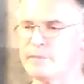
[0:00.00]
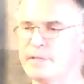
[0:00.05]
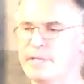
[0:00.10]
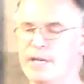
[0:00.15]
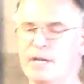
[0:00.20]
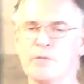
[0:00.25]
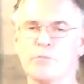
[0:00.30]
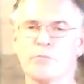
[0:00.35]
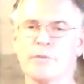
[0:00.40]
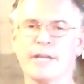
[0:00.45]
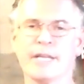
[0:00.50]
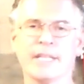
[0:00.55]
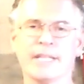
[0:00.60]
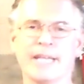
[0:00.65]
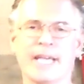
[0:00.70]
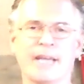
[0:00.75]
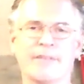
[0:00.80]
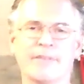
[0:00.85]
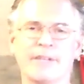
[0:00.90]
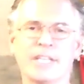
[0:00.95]

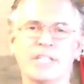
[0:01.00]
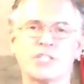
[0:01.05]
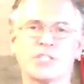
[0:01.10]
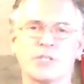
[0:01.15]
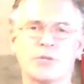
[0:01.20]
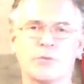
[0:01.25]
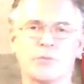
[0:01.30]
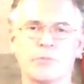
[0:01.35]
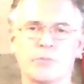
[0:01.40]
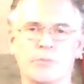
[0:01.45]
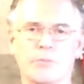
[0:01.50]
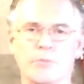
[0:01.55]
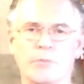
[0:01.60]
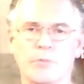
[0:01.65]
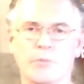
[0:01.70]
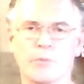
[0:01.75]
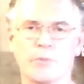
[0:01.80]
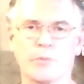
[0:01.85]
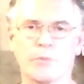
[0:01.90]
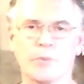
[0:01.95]
rarely have an issue,
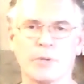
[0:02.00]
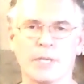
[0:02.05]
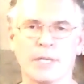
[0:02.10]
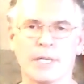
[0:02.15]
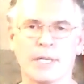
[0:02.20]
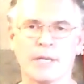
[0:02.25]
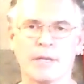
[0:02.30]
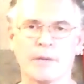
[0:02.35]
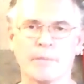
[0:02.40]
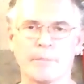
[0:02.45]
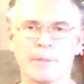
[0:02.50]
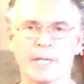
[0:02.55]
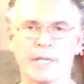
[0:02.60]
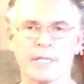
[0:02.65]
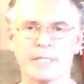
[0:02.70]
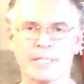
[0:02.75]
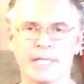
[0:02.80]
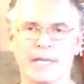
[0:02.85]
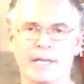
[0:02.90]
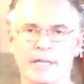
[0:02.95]

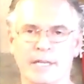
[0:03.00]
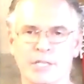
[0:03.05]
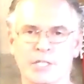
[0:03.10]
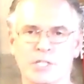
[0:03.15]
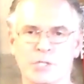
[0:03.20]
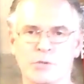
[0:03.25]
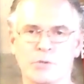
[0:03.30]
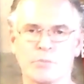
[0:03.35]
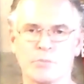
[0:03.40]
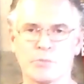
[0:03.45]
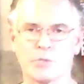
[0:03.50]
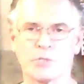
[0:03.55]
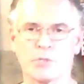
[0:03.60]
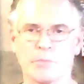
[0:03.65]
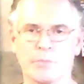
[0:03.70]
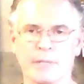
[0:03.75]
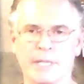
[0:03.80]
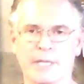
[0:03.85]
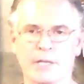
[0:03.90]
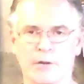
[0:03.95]
because that issue
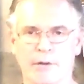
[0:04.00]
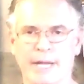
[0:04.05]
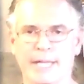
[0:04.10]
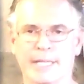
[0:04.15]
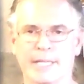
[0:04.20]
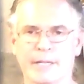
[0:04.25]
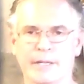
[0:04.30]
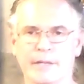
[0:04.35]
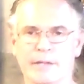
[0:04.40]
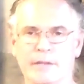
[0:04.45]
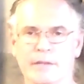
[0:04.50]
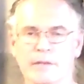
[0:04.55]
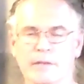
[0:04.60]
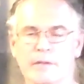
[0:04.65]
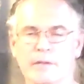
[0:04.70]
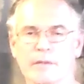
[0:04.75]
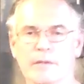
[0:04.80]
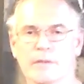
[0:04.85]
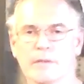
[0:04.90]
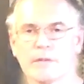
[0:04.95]
should be corrected
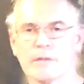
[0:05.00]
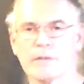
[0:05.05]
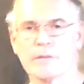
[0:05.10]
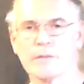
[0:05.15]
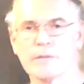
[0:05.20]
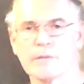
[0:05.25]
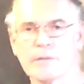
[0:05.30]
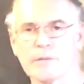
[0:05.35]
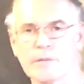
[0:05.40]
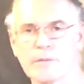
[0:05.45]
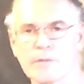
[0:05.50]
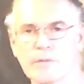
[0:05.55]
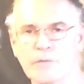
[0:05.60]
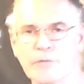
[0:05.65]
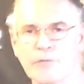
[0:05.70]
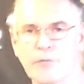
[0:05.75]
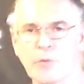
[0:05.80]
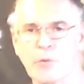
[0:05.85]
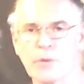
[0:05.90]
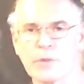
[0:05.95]

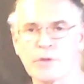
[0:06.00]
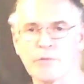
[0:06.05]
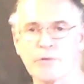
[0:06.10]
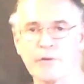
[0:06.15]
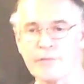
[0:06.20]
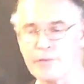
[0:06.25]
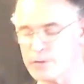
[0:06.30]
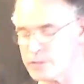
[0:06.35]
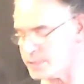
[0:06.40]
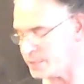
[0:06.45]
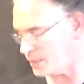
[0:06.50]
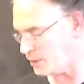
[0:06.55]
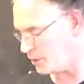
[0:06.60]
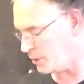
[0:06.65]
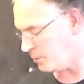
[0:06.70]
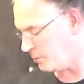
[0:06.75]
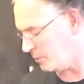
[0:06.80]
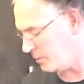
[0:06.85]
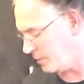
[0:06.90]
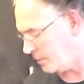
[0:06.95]
for the reverse
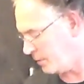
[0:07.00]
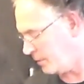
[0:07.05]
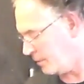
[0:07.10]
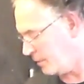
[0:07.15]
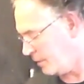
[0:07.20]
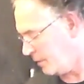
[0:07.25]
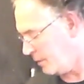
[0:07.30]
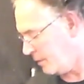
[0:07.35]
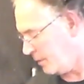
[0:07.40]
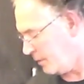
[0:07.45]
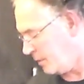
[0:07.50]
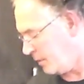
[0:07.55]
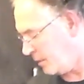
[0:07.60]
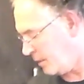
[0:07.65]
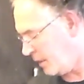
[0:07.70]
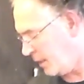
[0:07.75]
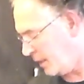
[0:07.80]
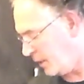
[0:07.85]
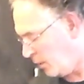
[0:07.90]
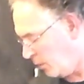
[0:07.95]
issue.
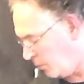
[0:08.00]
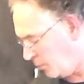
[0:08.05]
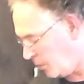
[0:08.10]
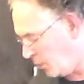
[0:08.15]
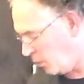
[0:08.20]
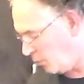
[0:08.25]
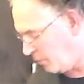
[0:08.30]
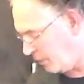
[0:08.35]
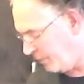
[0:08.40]
No